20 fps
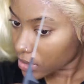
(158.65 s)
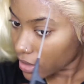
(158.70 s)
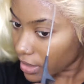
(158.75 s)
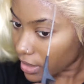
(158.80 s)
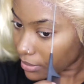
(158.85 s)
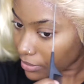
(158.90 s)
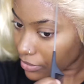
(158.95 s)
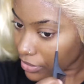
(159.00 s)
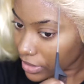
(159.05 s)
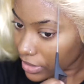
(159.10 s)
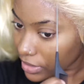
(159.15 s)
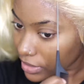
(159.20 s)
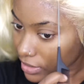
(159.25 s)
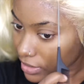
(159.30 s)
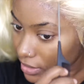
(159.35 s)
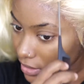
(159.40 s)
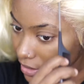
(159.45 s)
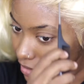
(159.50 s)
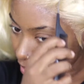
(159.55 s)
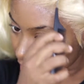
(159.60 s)
I'm really
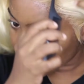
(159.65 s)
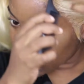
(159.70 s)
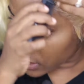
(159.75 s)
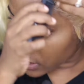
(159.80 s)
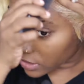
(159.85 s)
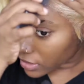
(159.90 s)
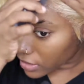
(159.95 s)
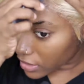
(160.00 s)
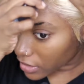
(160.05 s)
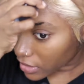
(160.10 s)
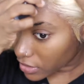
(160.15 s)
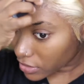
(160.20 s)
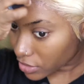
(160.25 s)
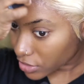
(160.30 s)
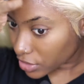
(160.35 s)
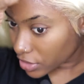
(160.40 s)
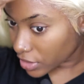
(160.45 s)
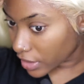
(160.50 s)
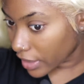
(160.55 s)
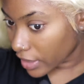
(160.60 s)
thinking,
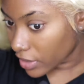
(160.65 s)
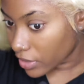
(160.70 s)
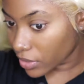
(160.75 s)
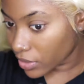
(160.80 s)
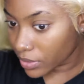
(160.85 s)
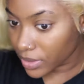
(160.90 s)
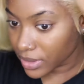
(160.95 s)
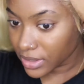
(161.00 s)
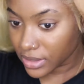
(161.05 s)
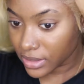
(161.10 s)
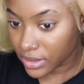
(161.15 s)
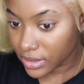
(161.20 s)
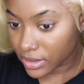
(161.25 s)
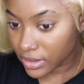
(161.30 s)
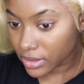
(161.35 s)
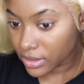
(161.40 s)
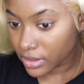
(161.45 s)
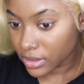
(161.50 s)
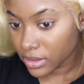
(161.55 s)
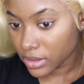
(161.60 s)
should I go with
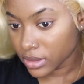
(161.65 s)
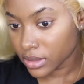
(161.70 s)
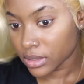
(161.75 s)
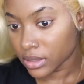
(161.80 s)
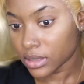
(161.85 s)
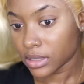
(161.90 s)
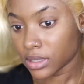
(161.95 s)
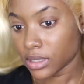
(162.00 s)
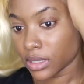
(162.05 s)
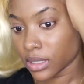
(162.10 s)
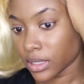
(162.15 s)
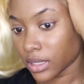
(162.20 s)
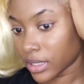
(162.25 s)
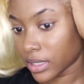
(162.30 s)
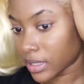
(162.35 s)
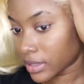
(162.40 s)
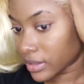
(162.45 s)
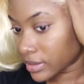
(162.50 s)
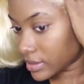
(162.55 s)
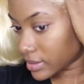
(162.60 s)

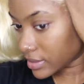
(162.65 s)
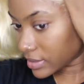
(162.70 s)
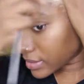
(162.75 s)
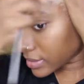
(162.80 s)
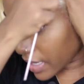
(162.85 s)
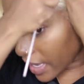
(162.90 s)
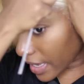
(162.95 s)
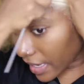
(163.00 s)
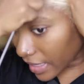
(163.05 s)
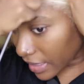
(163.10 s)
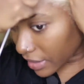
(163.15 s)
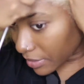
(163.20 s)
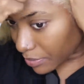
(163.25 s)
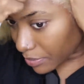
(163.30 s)
a side